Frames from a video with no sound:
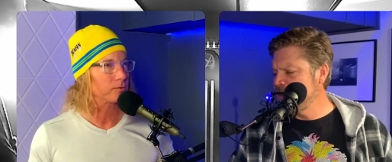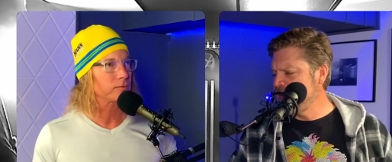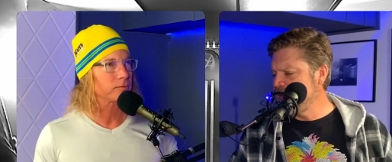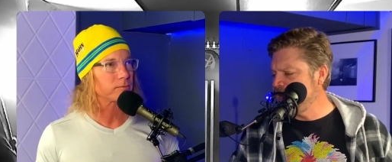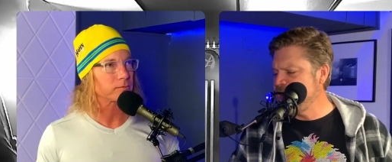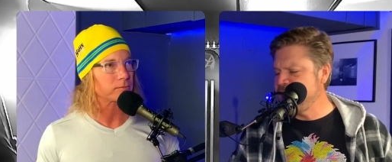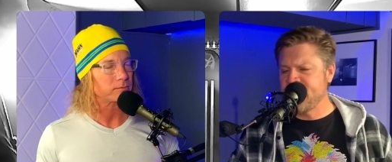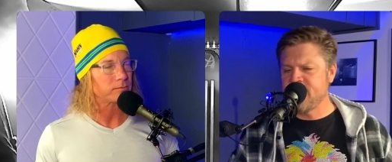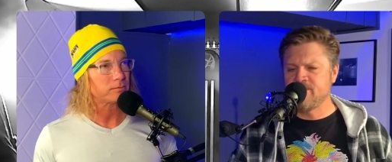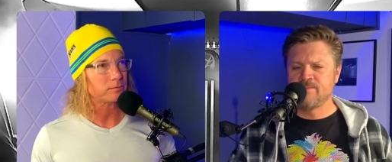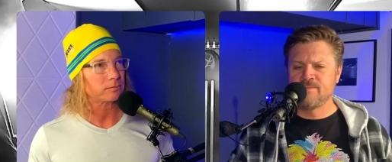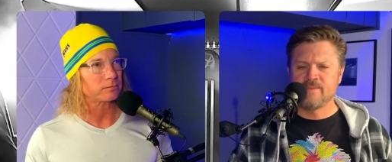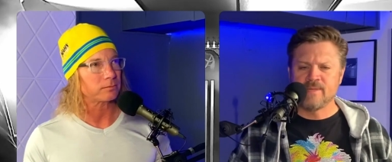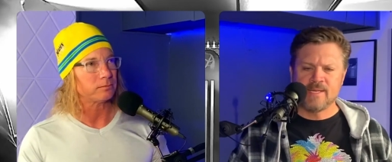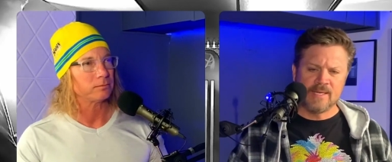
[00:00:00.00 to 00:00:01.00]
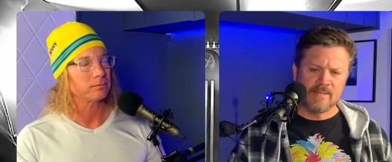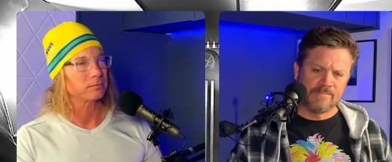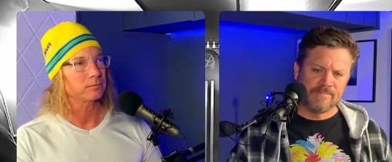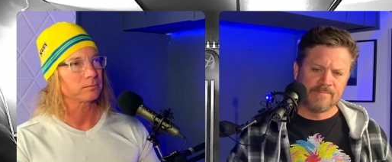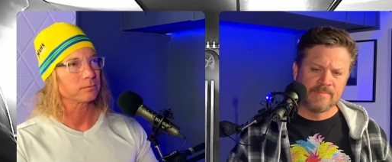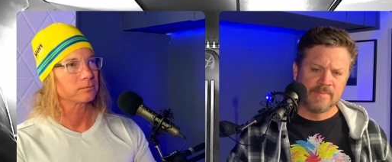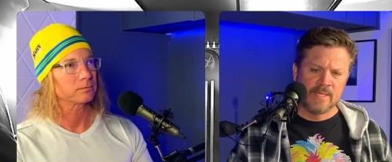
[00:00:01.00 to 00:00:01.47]
Speaker 1: I have uh,
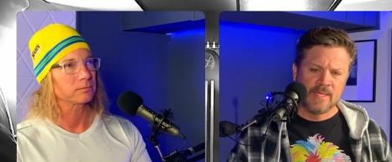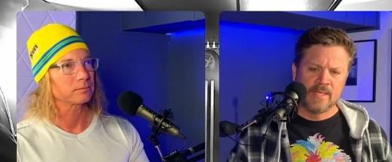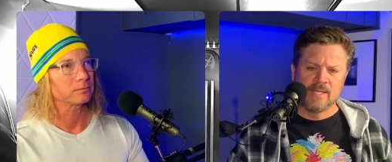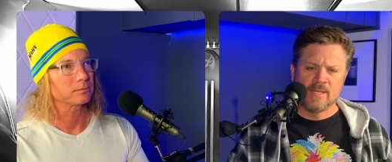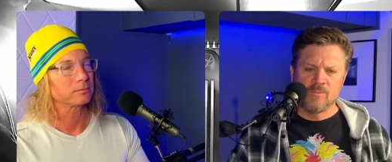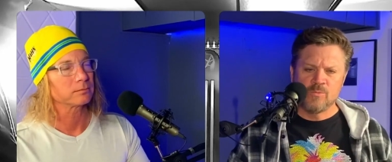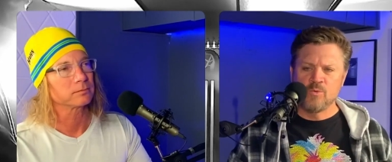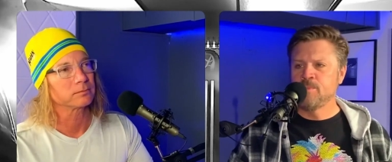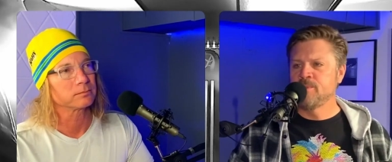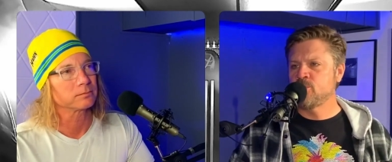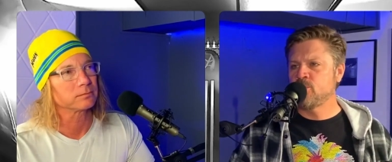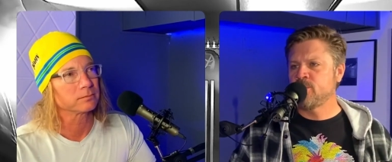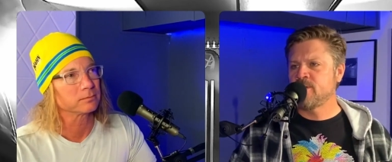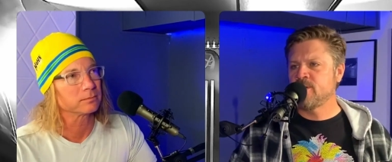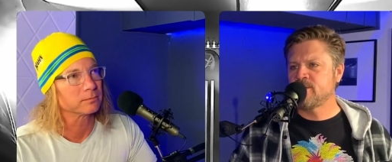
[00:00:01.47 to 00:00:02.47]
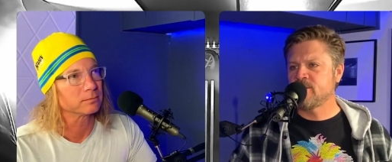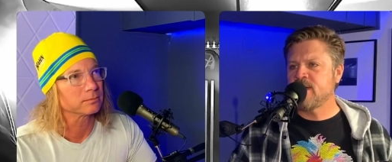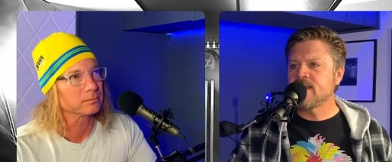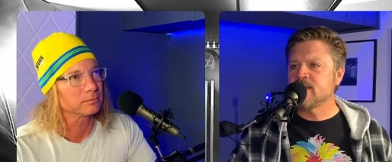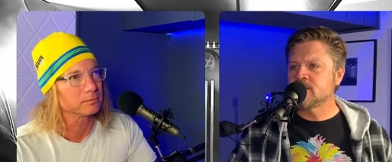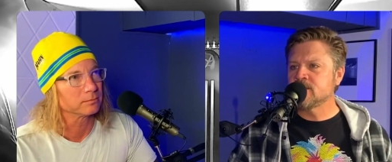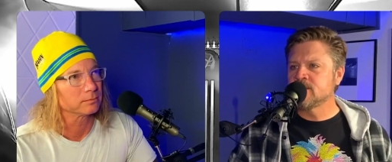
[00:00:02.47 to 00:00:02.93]
rheumatoid
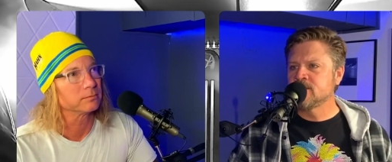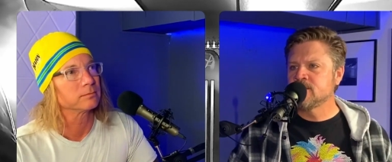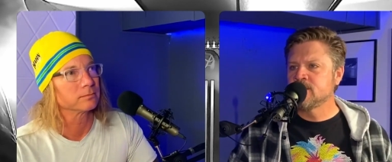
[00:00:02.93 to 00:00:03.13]
arthritis.